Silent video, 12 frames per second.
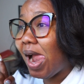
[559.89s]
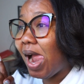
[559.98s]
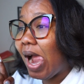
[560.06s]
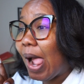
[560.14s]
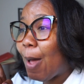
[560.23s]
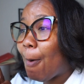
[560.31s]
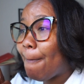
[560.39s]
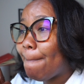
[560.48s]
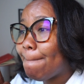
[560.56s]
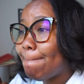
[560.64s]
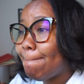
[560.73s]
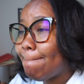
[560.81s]

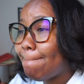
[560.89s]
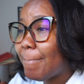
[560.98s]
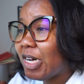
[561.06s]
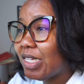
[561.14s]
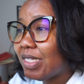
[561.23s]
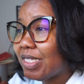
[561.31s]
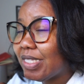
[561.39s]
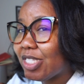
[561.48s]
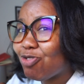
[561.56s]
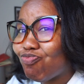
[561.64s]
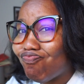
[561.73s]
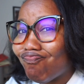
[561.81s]
but
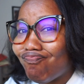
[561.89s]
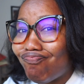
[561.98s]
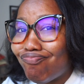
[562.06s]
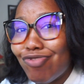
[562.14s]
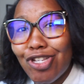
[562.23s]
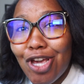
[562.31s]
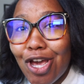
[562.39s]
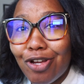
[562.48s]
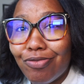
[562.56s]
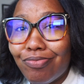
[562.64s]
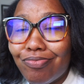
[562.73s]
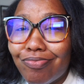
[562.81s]

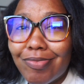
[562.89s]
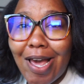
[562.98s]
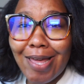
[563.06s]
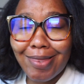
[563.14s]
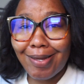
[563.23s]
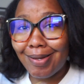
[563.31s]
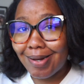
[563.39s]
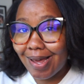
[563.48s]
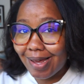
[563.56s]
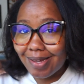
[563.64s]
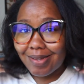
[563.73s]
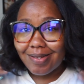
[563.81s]
yeah, I think
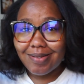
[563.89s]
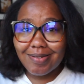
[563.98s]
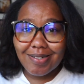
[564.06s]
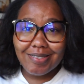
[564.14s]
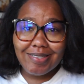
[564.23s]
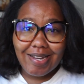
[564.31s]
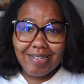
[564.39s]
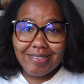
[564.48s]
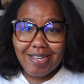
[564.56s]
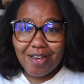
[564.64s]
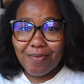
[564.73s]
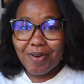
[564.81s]
like this
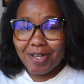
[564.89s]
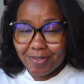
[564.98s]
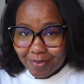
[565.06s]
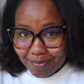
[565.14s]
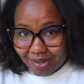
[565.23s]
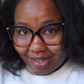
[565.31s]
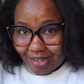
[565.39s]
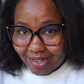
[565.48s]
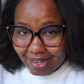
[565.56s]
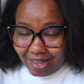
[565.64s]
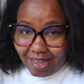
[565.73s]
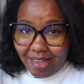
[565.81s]
length here works for me.
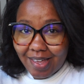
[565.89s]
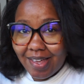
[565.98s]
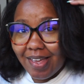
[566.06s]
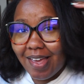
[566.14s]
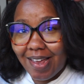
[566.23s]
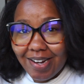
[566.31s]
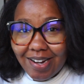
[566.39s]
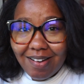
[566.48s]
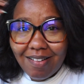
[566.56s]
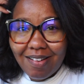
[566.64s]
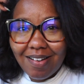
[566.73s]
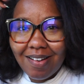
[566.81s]
Any
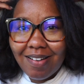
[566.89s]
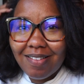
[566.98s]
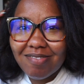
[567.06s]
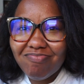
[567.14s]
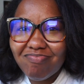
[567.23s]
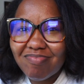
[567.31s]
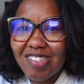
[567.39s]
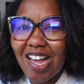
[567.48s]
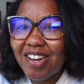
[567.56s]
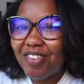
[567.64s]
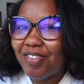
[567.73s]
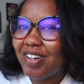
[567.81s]
longer,
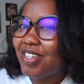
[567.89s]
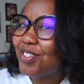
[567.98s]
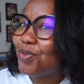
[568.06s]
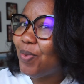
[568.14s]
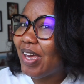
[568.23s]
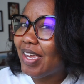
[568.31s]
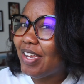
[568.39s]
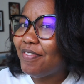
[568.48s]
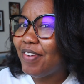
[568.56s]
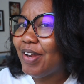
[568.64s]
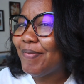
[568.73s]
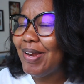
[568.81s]
I don't know, it looks weird.
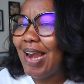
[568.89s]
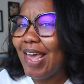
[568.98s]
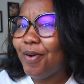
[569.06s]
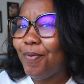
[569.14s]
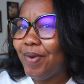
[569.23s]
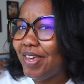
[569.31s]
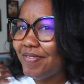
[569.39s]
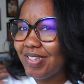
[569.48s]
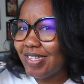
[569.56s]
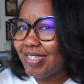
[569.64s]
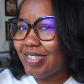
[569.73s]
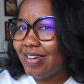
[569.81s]
Even with like weaves
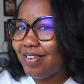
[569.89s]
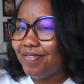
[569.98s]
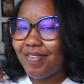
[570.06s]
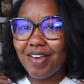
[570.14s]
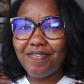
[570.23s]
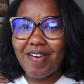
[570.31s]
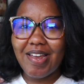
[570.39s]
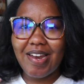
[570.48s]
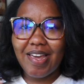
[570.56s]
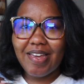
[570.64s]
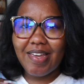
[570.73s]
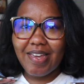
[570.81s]
and stuff, I find
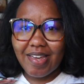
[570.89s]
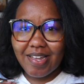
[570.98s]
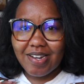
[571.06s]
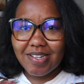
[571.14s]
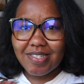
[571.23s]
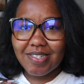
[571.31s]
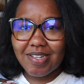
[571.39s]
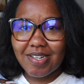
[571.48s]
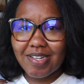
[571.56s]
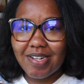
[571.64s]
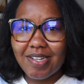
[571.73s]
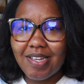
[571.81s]
like hair looks
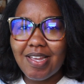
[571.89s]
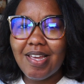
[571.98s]
good.